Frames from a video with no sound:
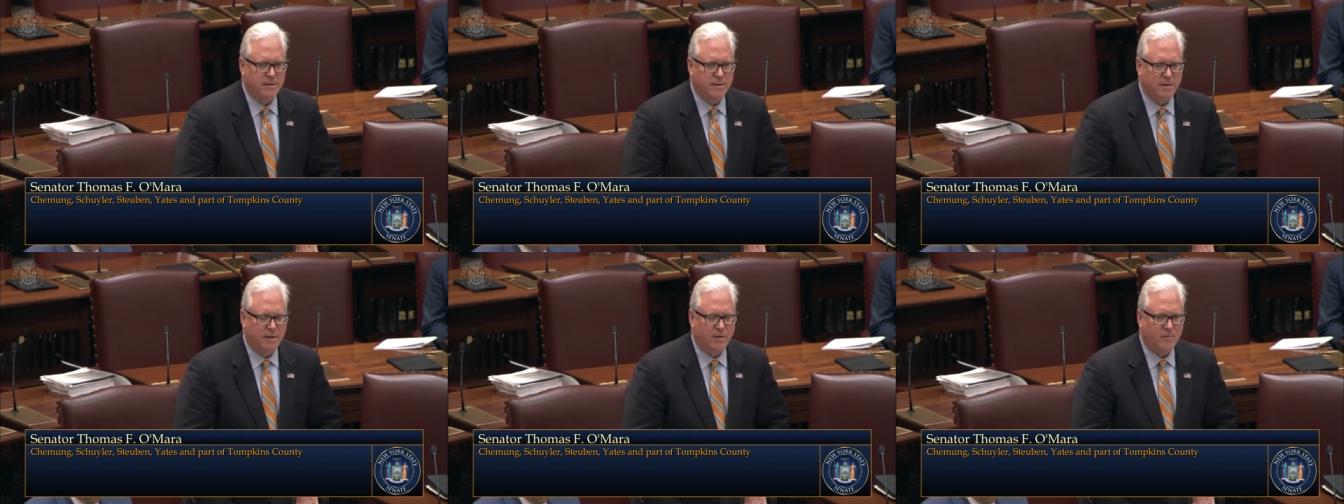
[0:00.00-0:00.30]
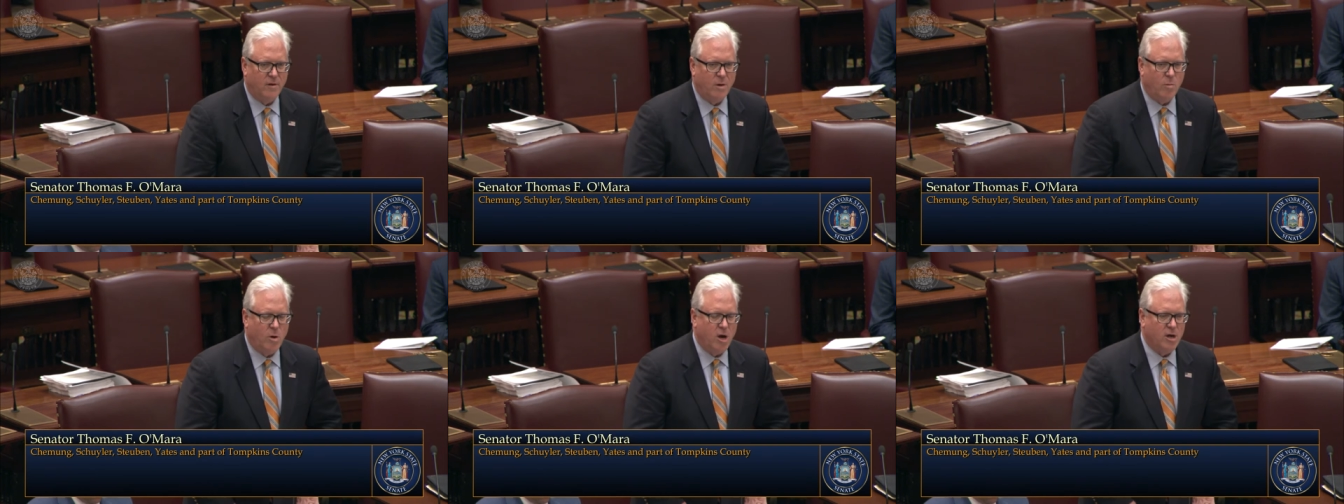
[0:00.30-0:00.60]
of
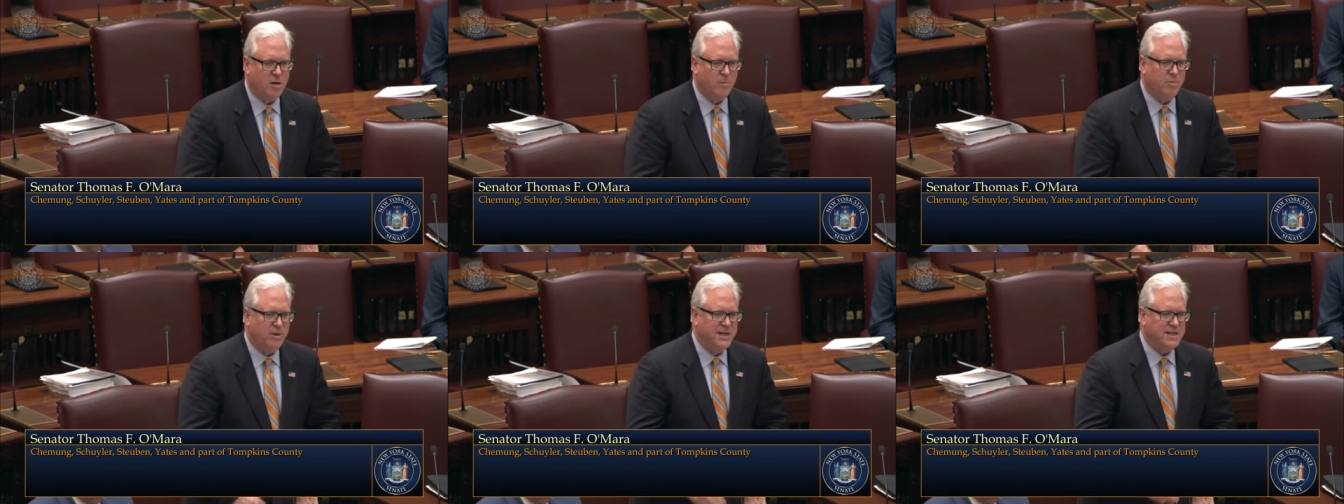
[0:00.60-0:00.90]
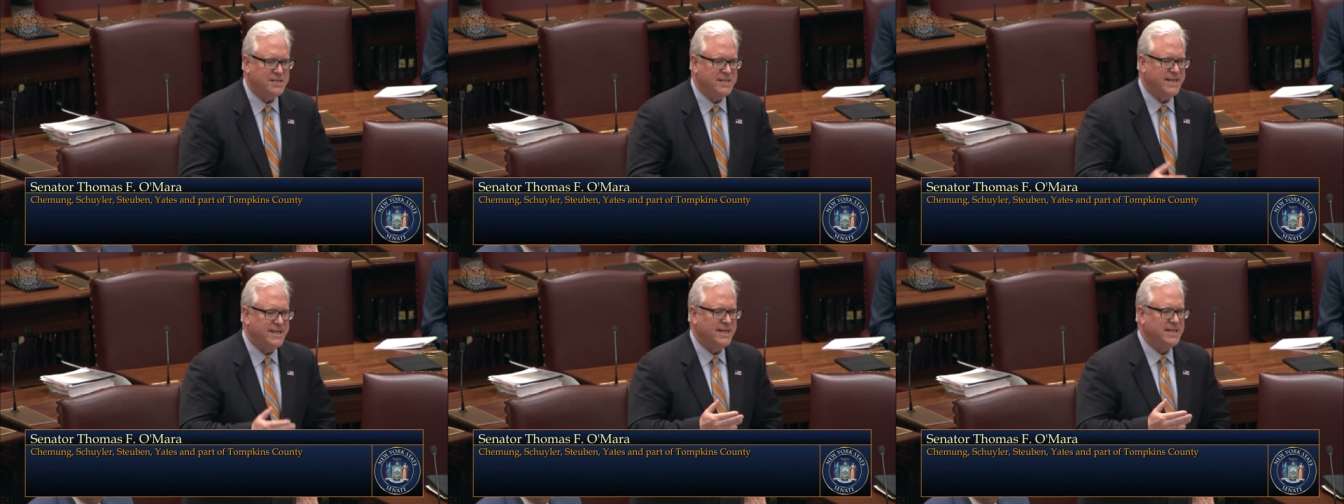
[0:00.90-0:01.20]
our
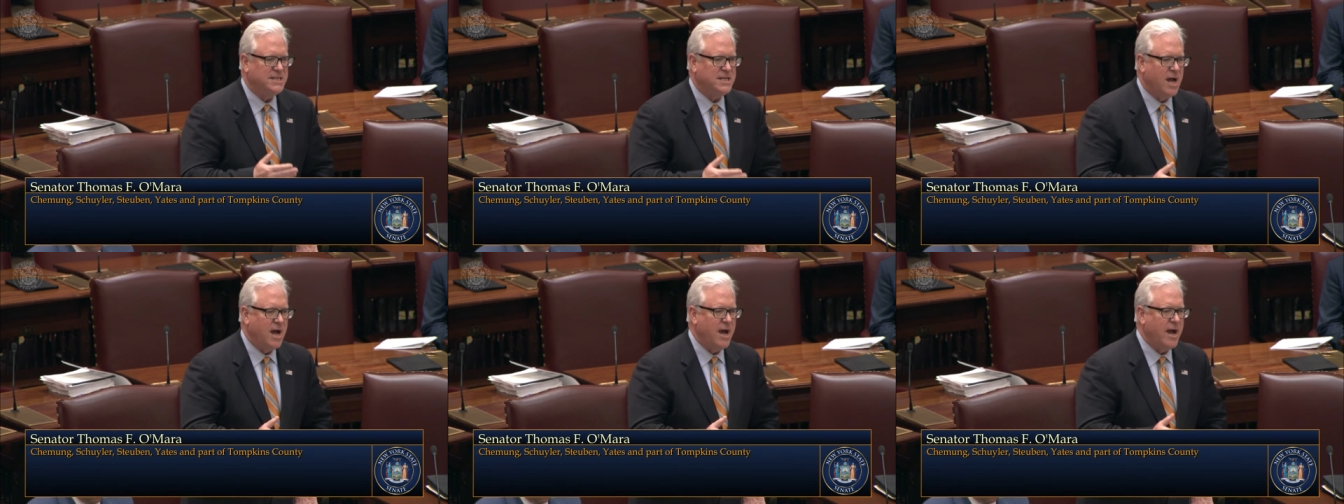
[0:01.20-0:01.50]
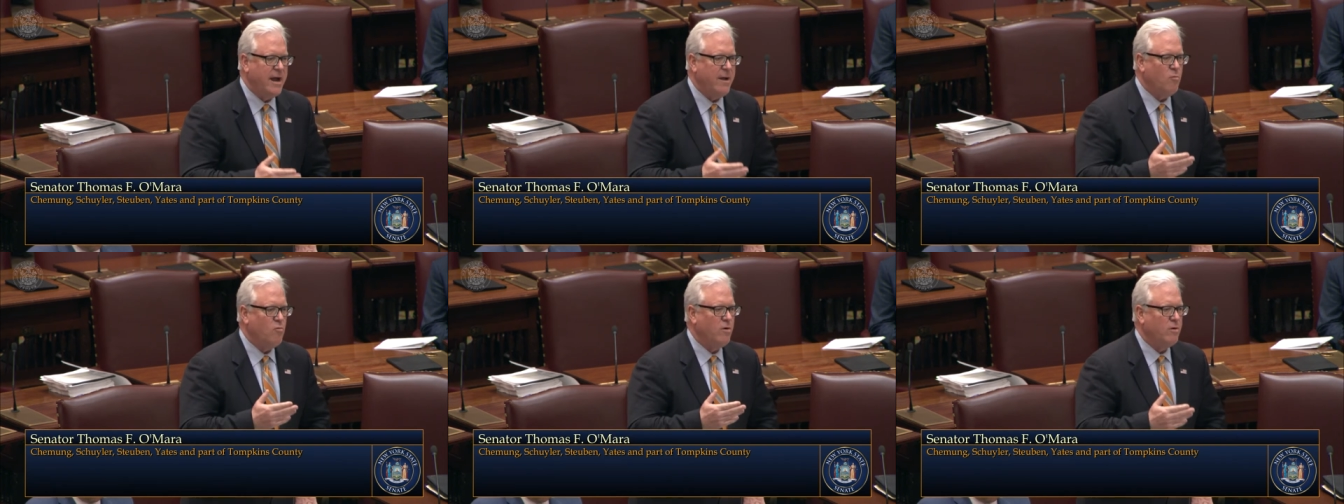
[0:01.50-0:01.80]
marketplace at a
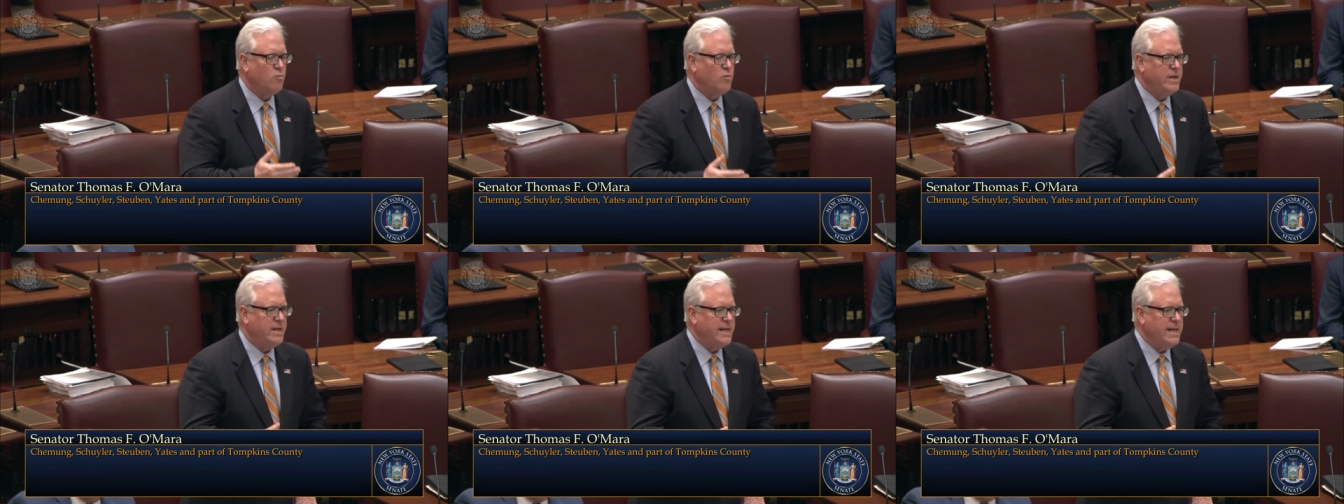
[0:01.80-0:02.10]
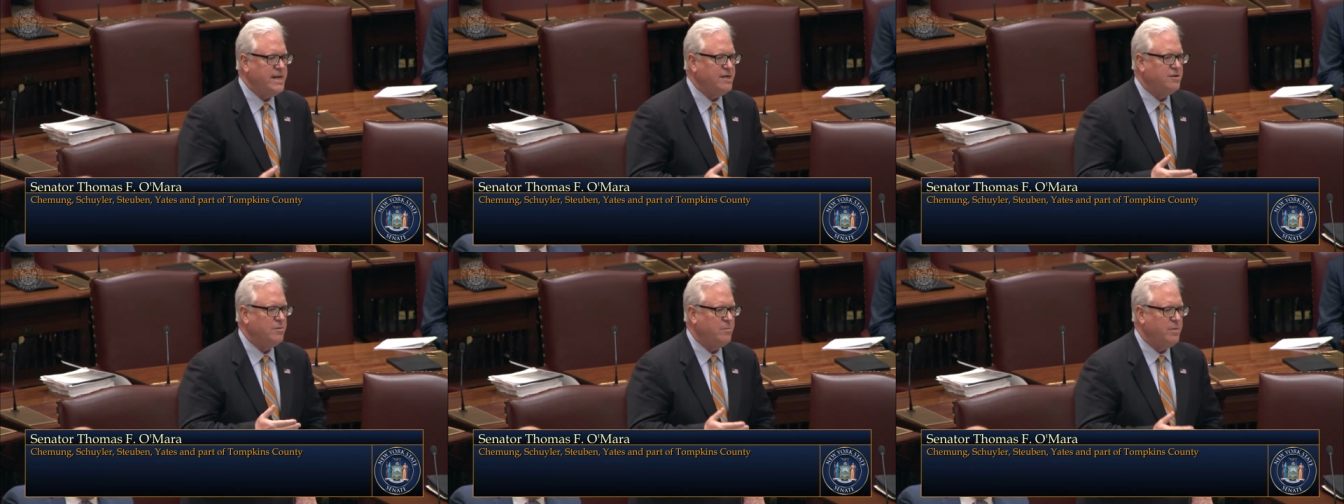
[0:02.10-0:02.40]
time when we
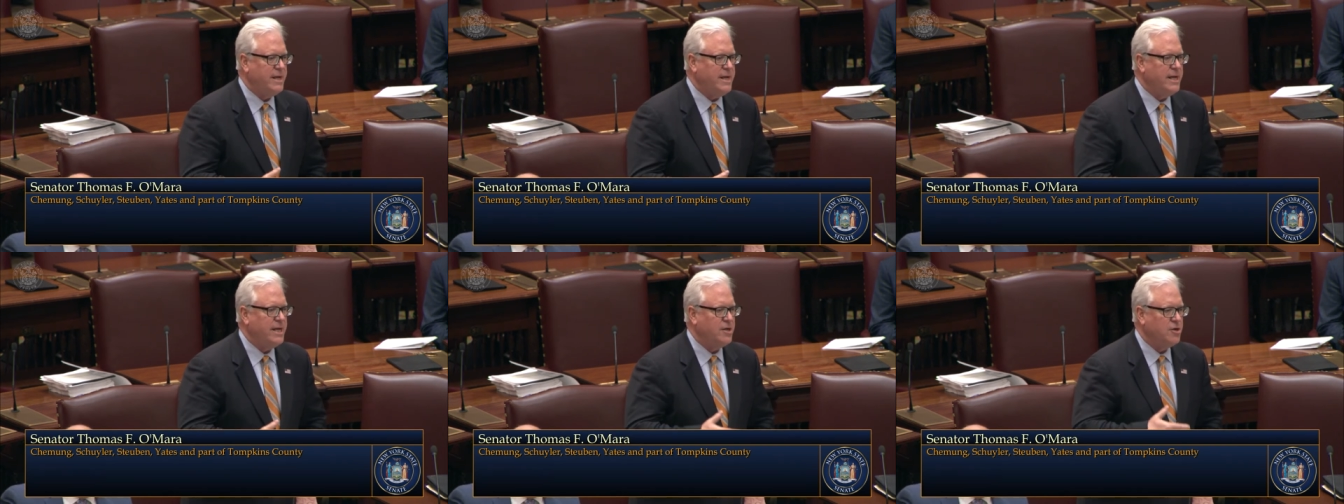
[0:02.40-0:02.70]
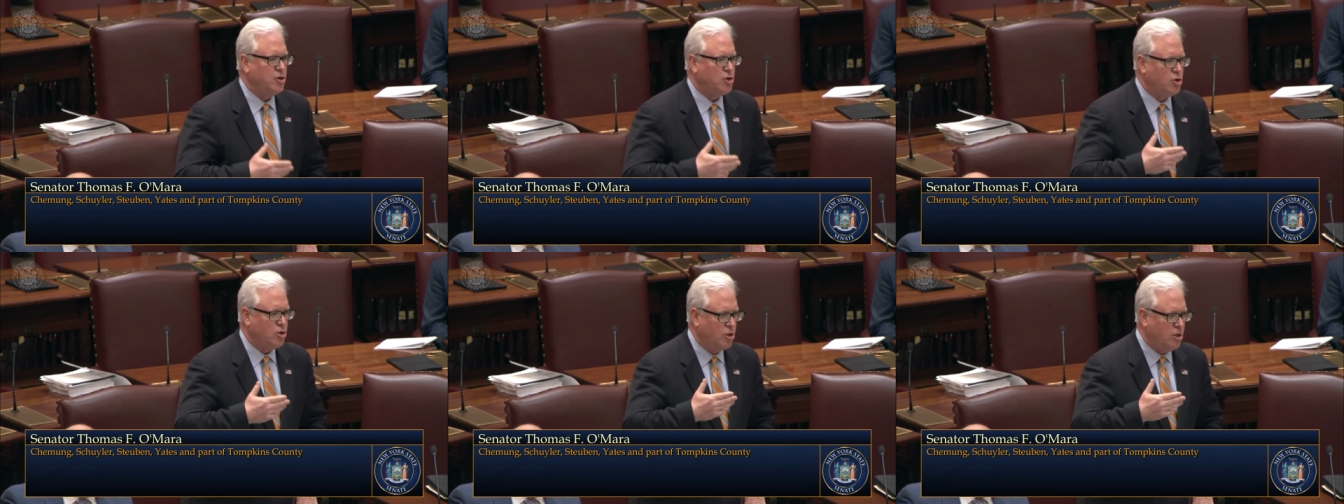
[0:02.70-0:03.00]
need to be
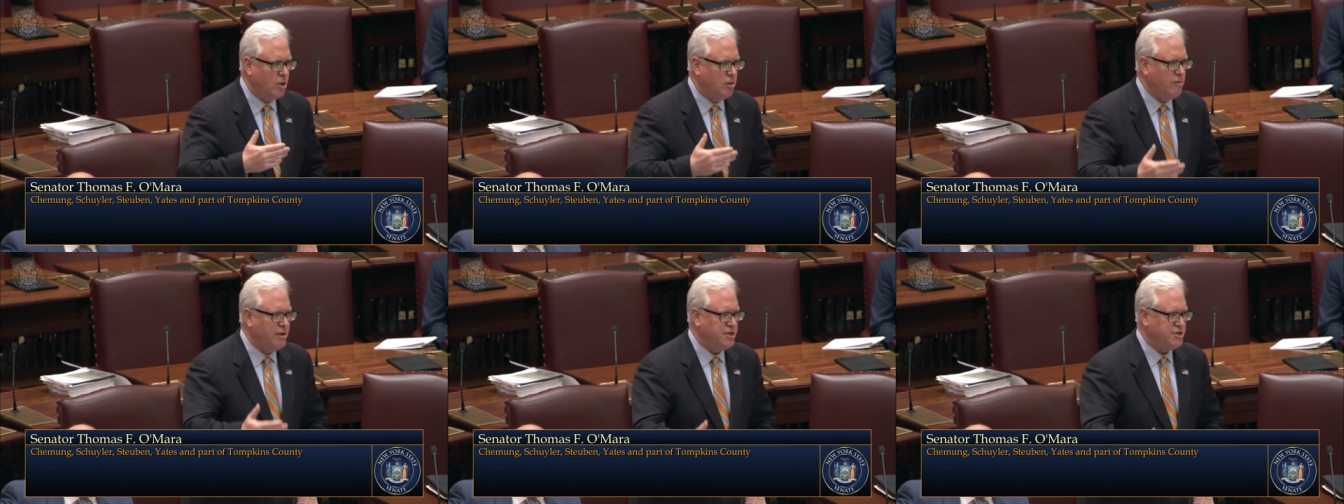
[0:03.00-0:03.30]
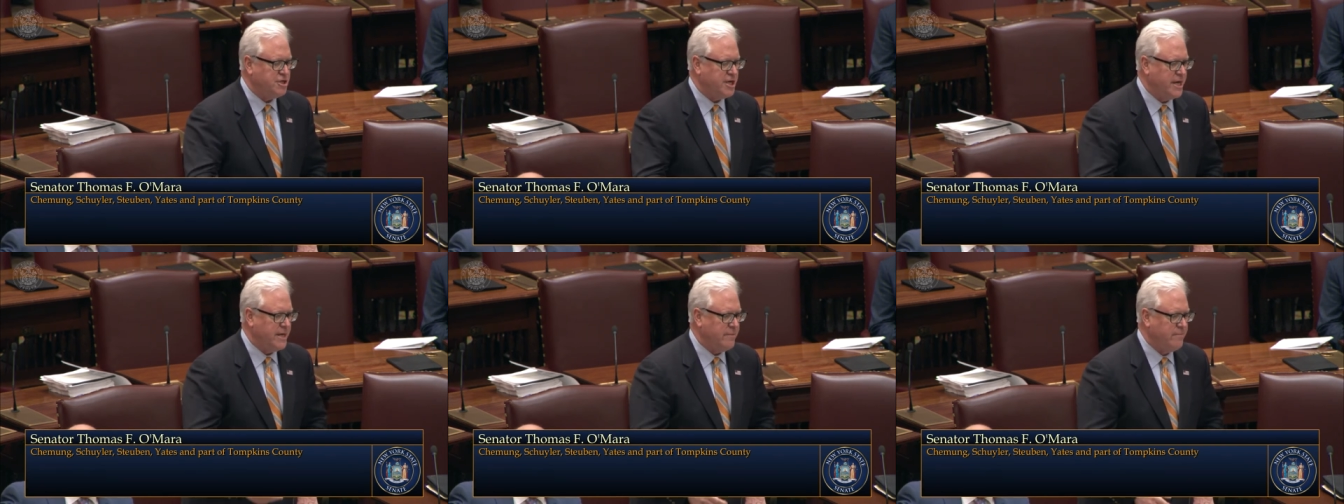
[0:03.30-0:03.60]

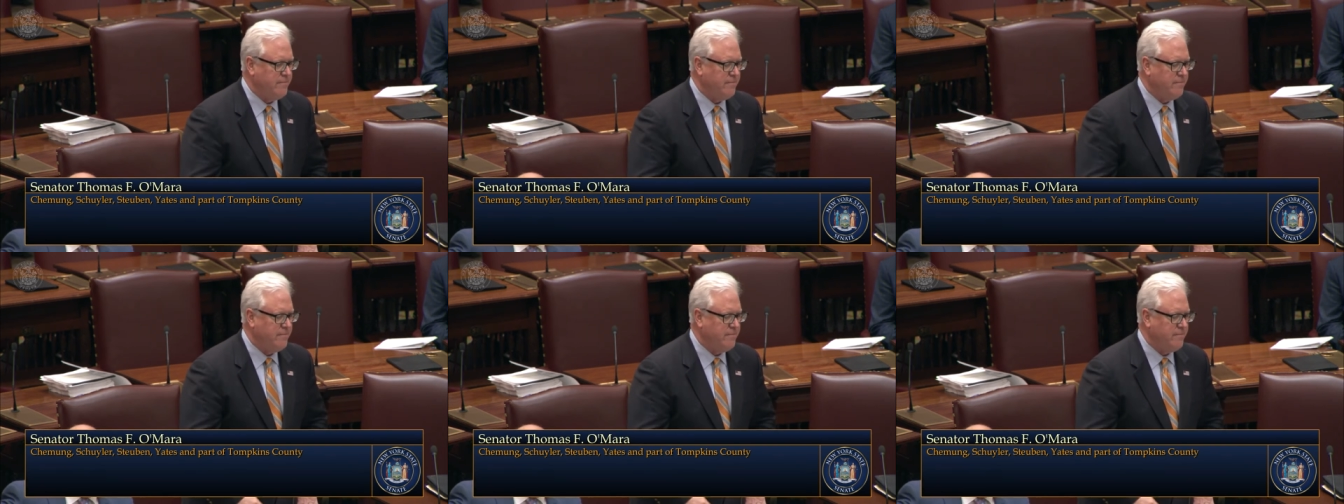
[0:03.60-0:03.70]
encouraging